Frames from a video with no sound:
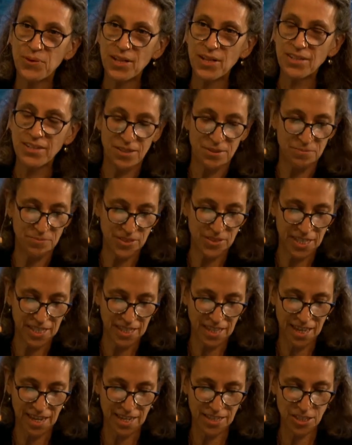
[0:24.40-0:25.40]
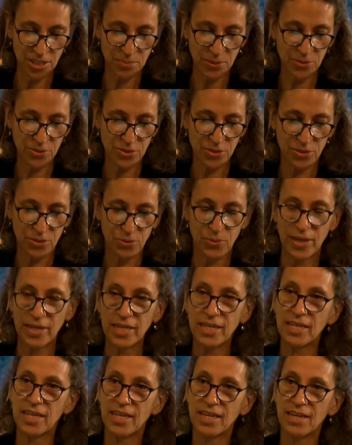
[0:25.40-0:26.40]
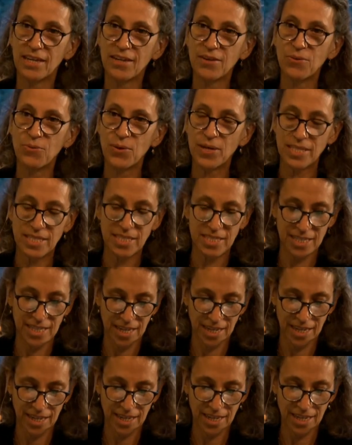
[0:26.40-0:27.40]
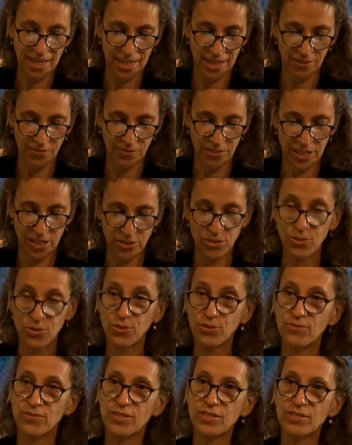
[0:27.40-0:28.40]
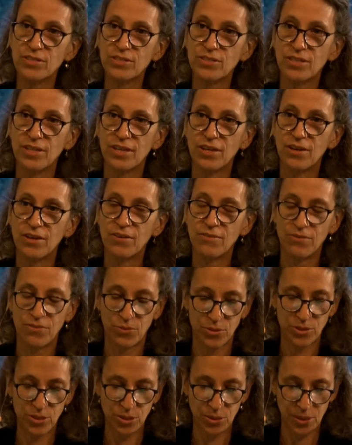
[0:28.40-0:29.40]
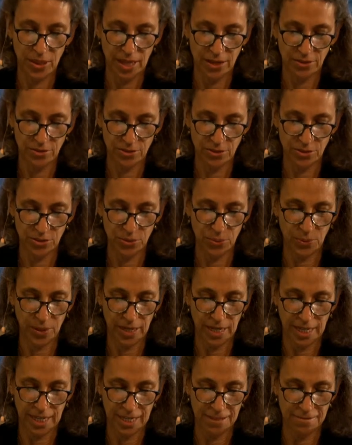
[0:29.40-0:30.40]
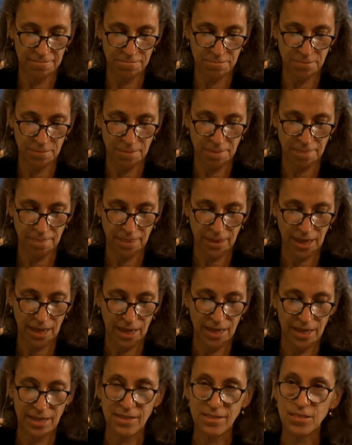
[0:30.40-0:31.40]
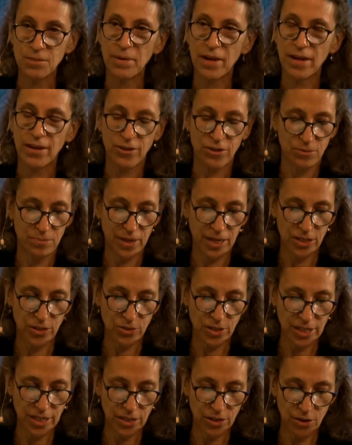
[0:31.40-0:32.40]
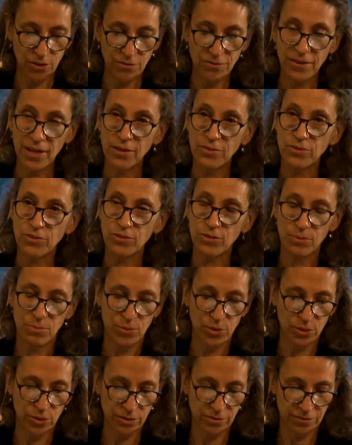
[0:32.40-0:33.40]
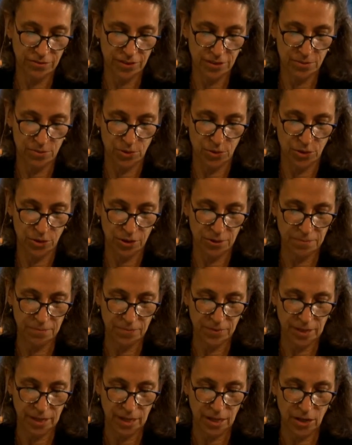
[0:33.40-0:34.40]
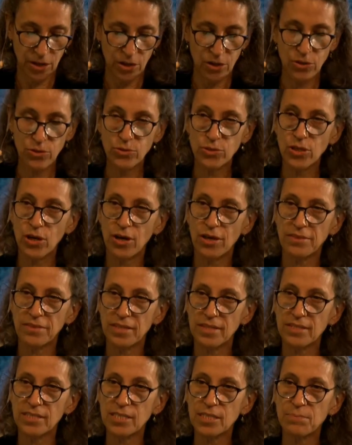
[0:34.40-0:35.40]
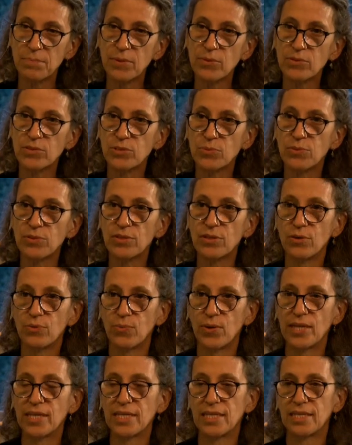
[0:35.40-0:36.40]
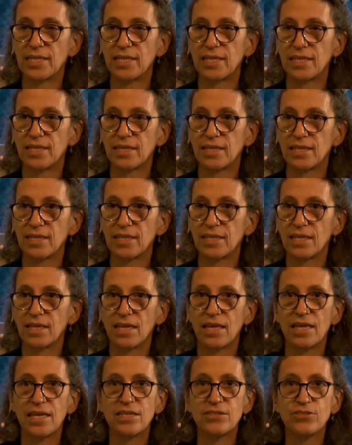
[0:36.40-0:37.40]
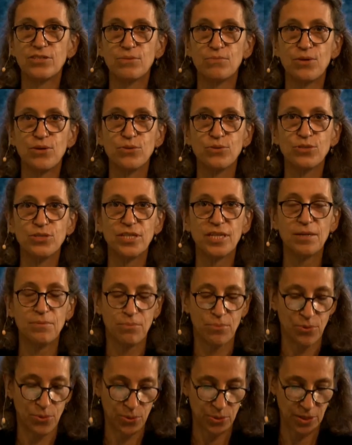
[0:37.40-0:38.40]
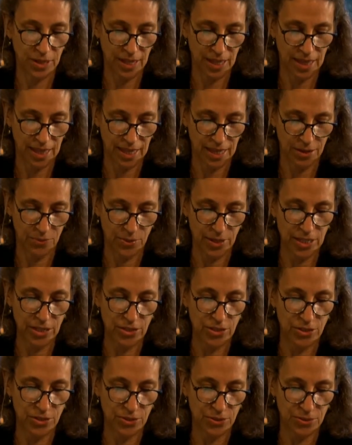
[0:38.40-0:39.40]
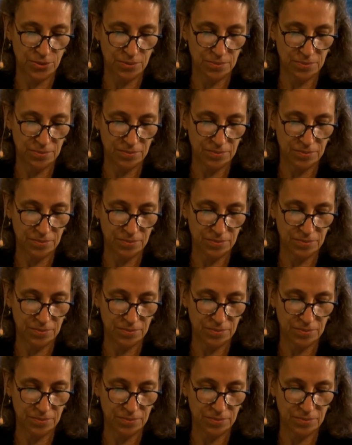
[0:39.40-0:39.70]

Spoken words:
Welcome to the last Spiritual Awakening Wednesday evening service for 2020, inspired by Unity co-founder Myrtle Fillmore, who taught that spiritual awakening is the most important thing we can do.